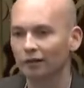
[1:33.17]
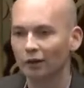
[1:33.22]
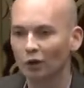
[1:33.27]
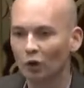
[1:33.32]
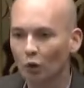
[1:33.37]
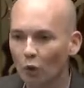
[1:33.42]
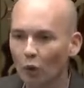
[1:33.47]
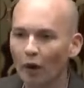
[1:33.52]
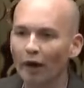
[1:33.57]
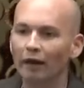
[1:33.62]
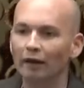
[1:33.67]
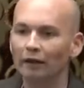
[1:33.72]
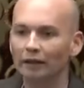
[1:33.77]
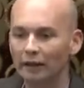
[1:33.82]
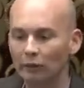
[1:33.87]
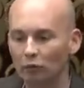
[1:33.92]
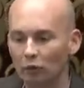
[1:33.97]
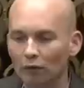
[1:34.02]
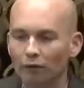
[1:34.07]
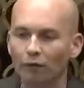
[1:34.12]
quell the
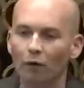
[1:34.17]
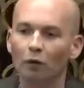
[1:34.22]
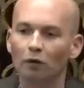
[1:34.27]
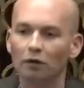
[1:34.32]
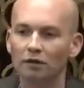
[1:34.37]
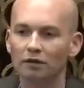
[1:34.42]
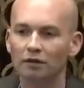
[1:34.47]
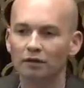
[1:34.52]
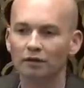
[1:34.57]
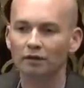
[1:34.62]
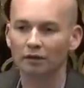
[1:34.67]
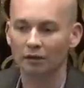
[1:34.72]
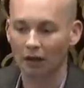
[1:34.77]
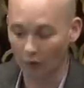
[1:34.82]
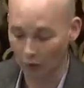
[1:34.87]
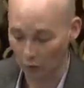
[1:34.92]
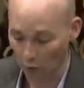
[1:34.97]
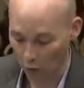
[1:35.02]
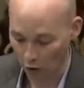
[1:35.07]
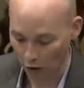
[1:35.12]
revolt on
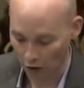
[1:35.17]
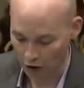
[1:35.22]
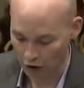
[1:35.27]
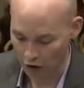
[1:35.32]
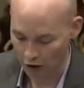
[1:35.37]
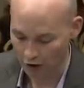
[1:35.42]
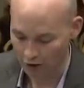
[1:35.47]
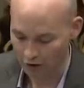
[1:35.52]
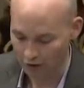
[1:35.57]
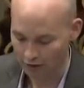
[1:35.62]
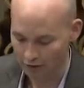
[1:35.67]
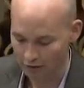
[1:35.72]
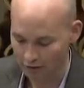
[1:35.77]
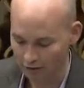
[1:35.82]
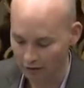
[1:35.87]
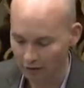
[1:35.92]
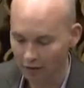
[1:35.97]
the water charges.